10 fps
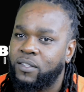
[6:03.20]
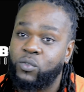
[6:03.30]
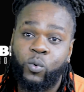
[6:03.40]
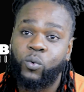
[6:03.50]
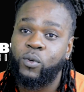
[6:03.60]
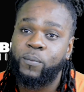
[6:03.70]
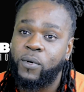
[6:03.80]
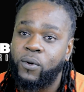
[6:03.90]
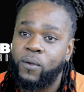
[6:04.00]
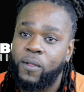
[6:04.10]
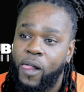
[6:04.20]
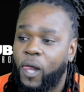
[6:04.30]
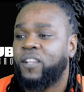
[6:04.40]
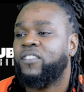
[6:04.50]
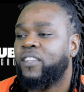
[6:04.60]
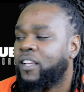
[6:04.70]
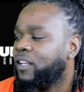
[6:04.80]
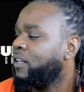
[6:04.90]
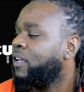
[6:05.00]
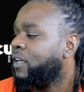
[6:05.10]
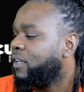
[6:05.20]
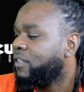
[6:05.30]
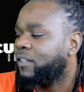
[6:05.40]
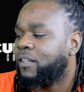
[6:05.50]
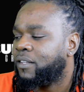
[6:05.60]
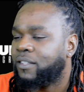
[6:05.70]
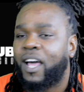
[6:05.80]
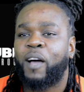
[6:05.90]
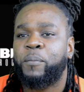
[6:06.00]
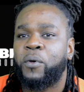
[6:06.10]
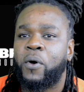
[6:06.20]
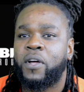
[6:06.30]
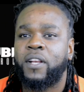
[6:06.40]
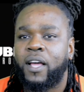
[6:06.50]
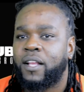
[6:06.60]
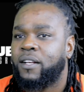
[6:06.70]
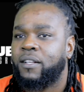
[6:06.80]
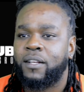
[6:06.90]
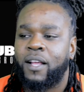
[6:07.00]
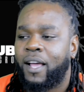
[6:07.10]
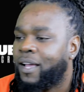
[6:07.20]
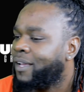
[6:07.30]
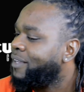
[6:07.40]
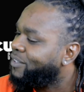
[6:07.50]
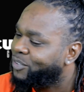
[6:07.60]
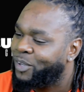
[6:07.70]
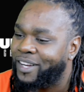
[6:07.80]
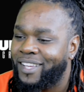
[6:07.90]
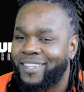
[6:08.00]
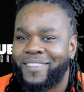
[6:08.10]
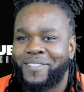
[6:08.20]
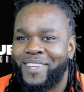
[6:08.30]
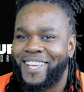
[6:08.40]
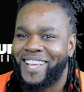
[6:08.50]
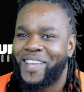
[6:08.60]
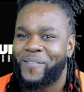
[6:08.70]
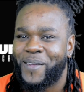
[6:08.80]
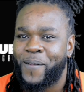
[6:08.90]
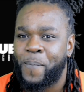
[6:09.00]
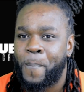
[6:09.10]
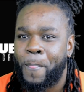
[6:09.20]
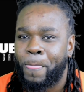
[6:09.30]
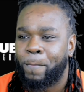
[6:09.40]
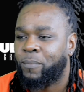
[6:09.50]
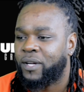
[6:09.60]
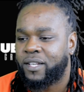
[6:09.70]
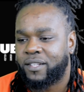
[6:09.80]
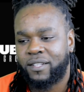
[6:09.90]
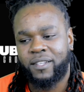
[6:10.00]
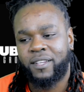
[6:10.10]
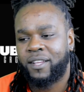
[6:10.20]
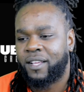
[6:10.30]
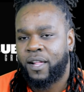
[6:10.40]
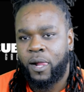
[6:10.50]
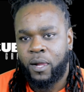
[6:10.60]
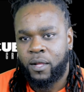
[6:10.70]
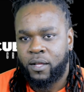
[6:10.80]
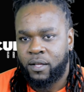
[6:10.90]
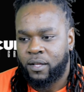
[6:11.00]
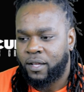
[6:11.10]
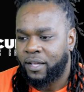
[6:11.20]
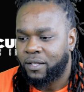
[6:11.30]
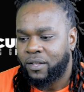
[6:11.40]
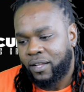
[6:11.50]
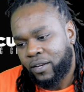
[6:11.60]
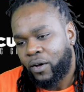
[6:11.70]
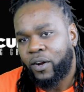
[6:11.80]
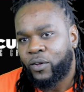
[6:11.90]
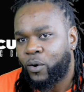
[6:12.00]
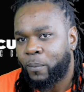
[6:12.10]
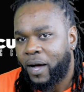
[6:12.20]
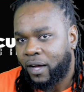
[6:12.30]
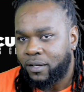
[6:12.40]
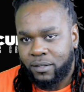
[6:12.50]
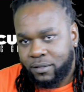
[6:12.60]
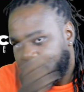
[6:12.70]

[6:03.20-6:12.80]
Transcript: it's cool, bro. I see it, stop you or not. So that, you know what I mean? But it all go back